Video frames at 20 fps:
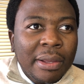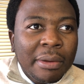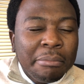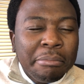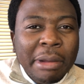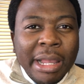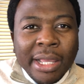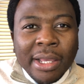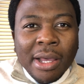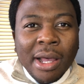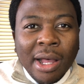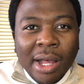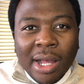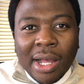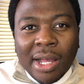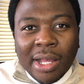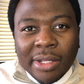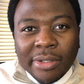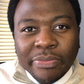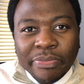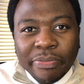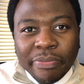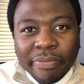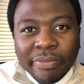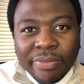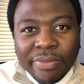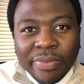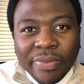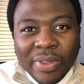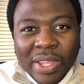my car,
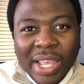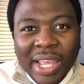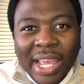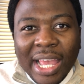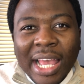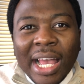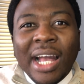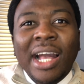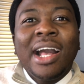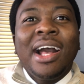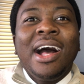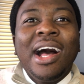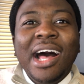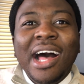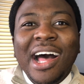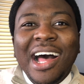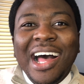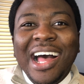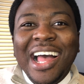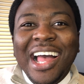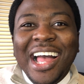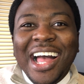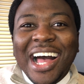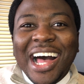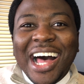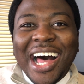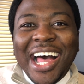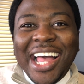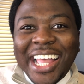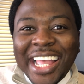a car
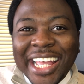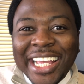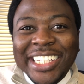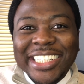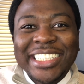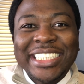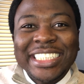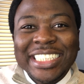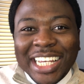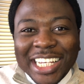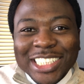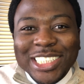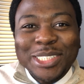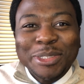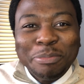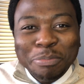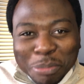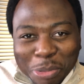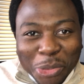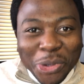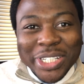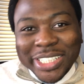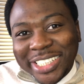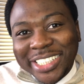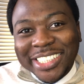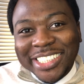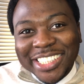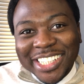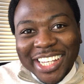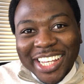I had just
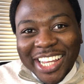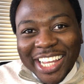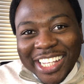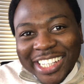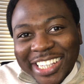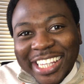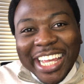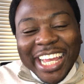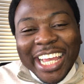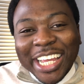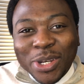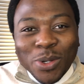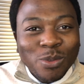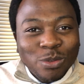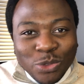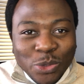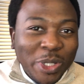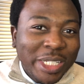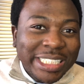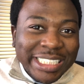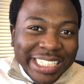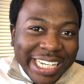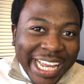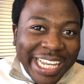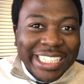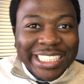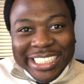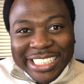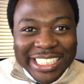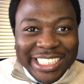bought at the end of
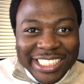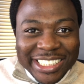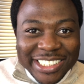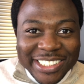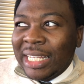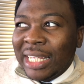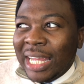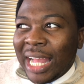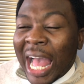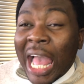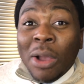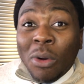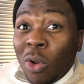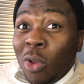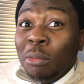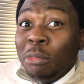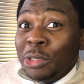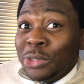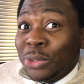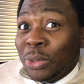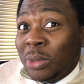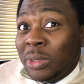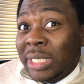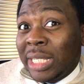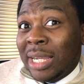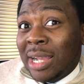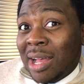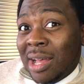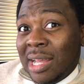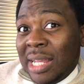2019. I almost sold
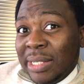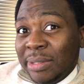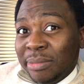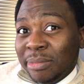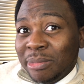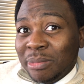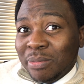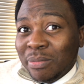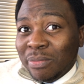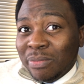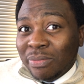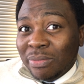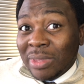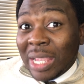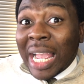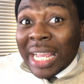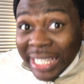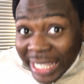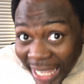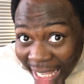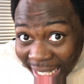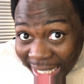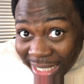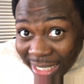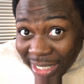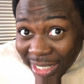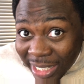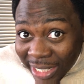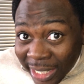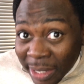the car. Again,
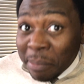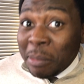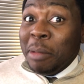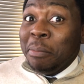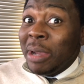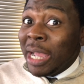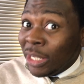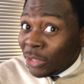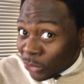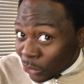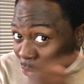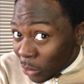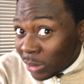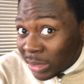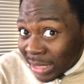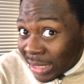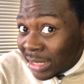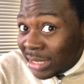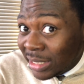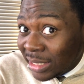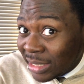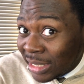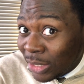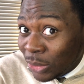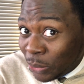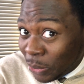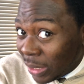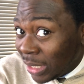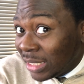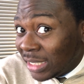remember I sold it
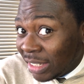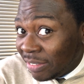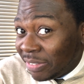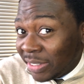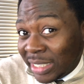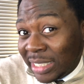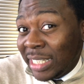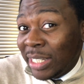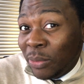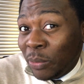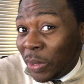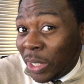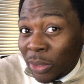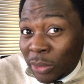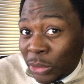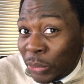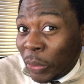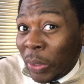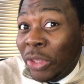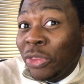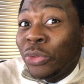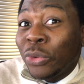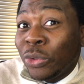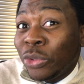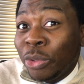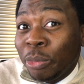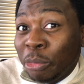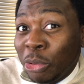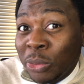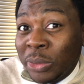in 2017 when I was going through
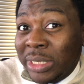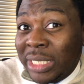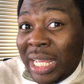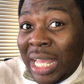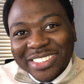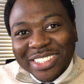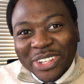the most.